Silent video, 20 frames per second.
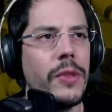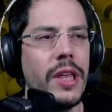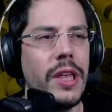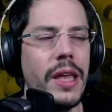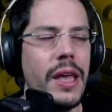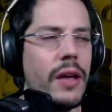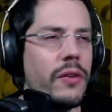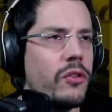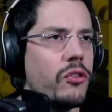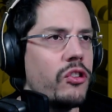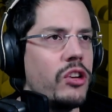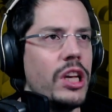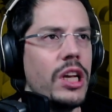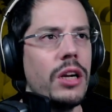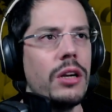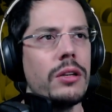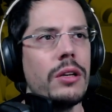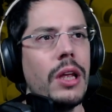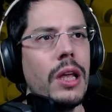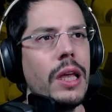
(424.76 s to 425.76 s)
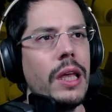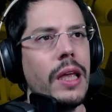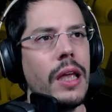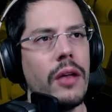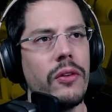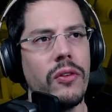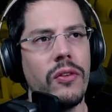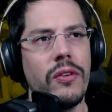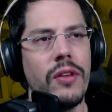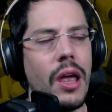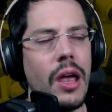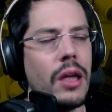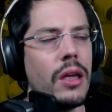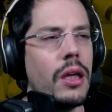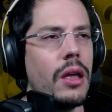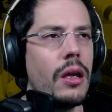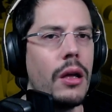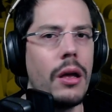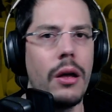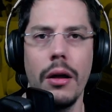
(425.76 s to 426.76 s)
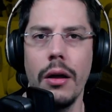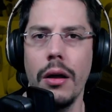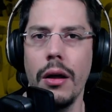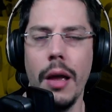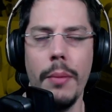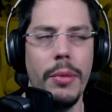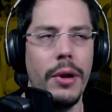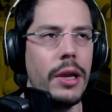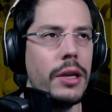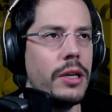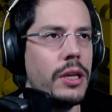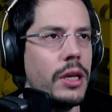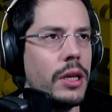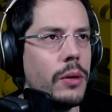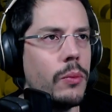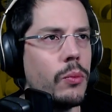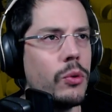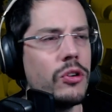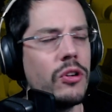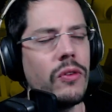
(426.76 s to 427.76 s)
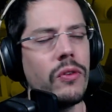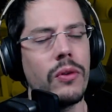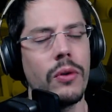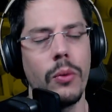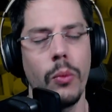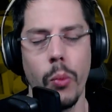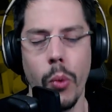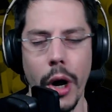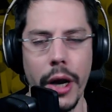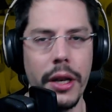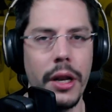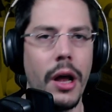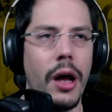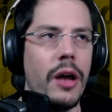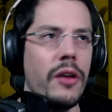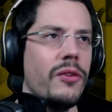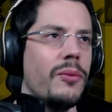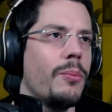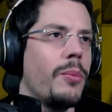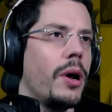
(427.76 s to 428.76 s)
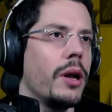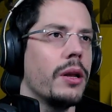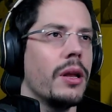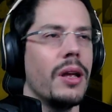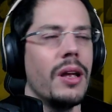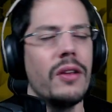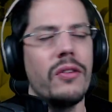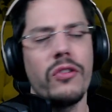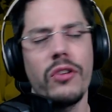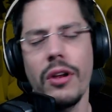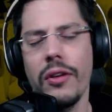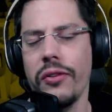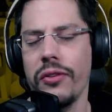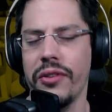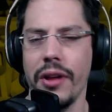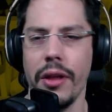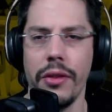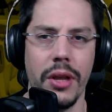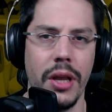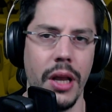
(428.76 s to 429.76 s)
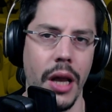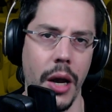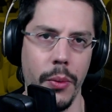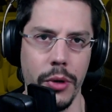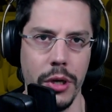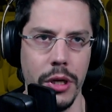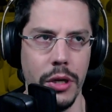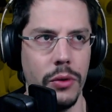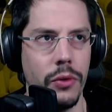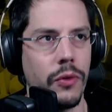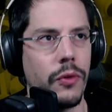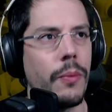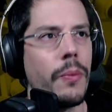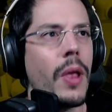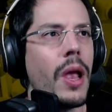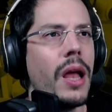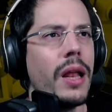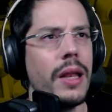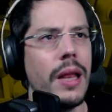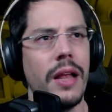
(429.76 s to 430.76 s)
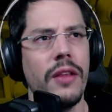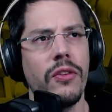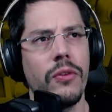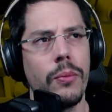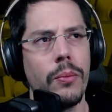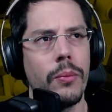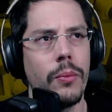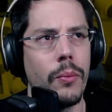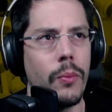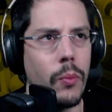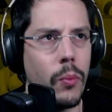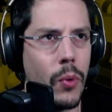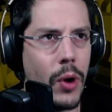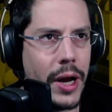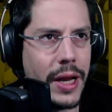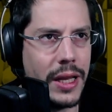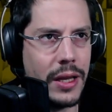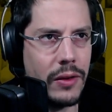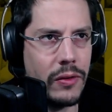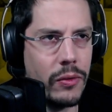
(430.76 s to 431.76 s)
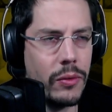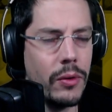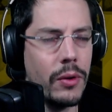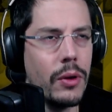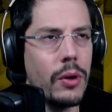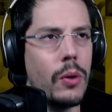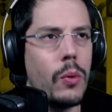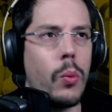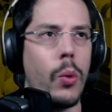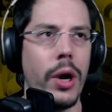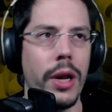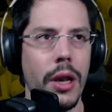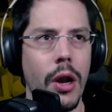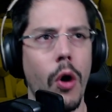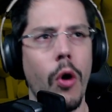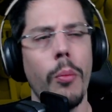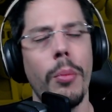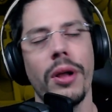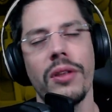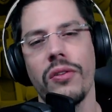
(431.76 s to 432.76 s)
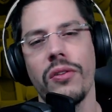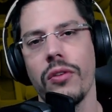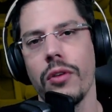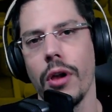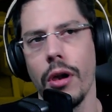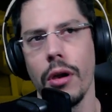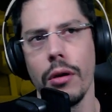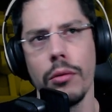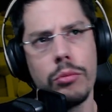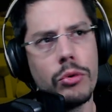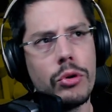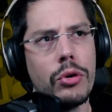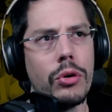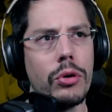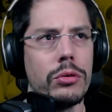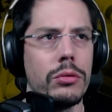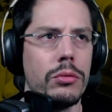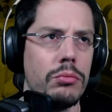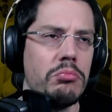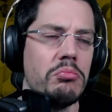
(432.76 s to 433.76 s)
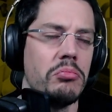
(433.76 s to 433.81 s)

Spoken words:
He has a shield, he has his tanking ability, which is quite nice, but it's just nothing I would use. That's why he is quite low, but still good.